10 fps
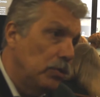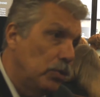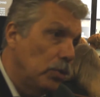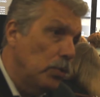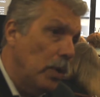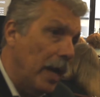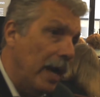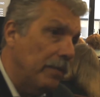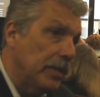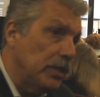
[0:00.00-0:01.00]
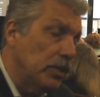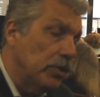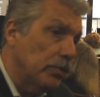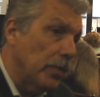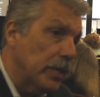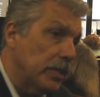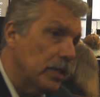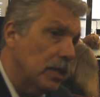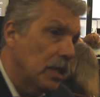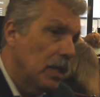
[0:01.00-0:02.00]
do have a
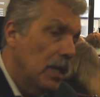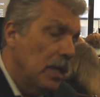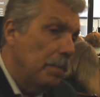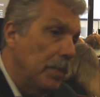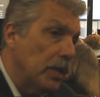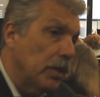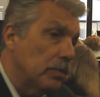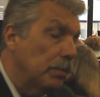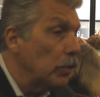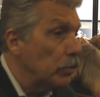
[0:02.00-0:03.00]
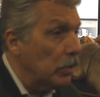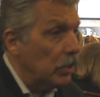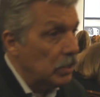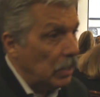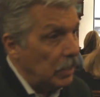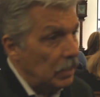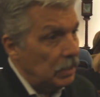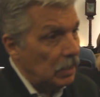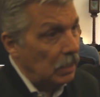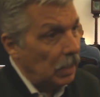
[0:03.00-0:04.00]
distrust because most of the
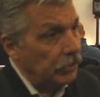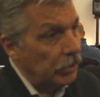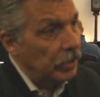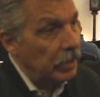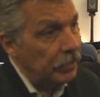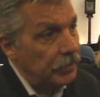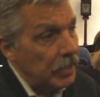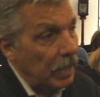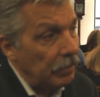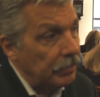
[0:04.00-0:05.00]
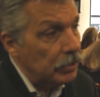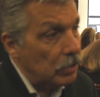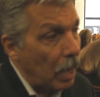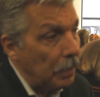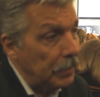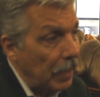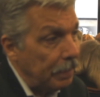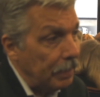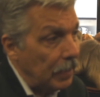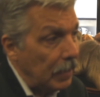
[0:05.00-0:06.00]
studies in alternatives have stopped
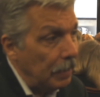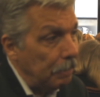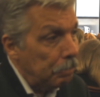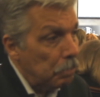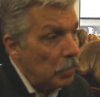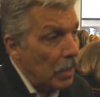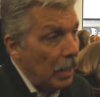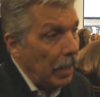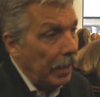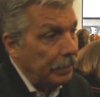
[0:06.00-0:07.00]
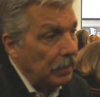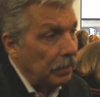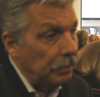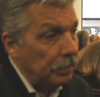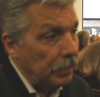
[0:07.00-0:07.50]
at the at the uh,